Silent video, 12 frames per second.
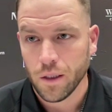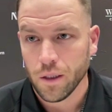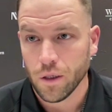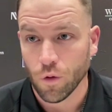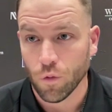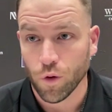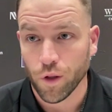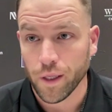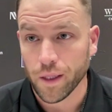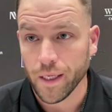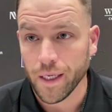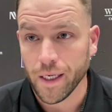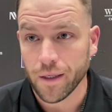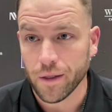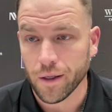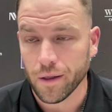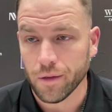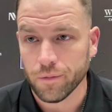really lean
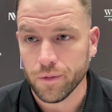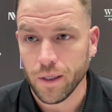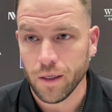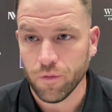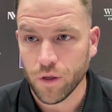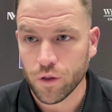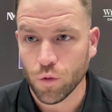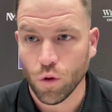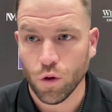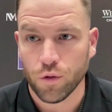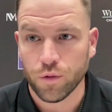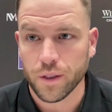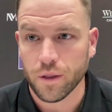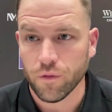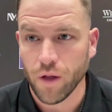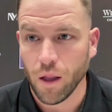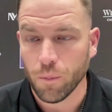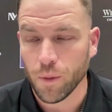into individual and
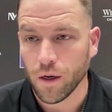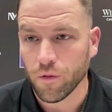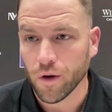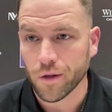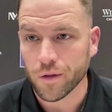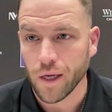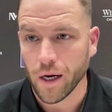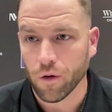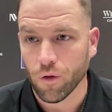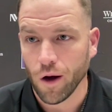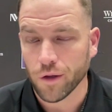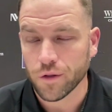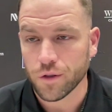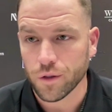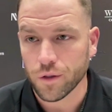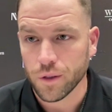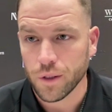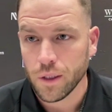development of our entire
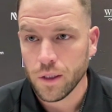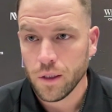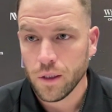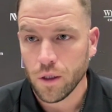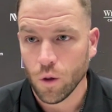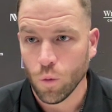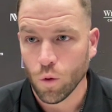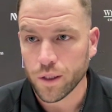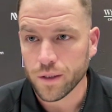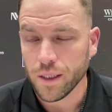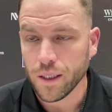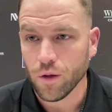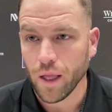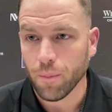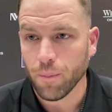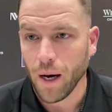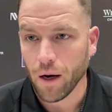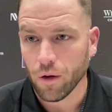roster. We'll continue that
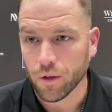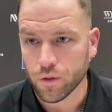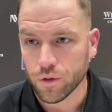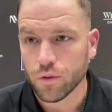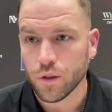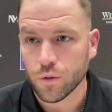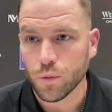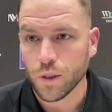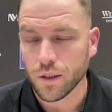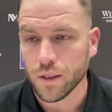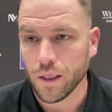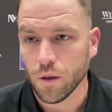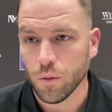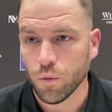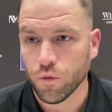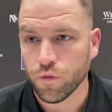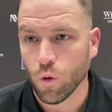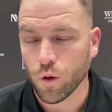model as we continue to
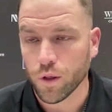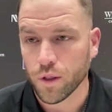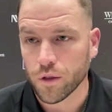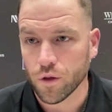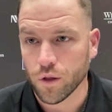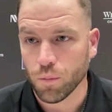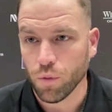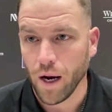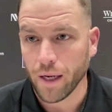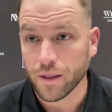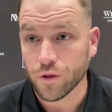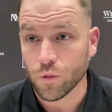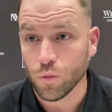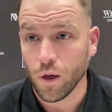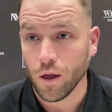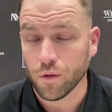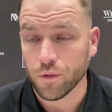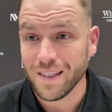move forward in these early practice
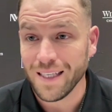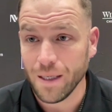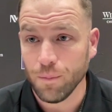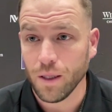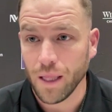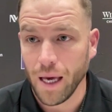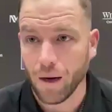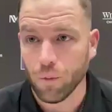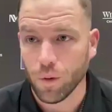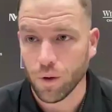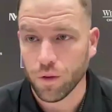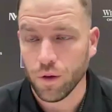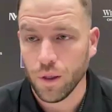while teaming that with,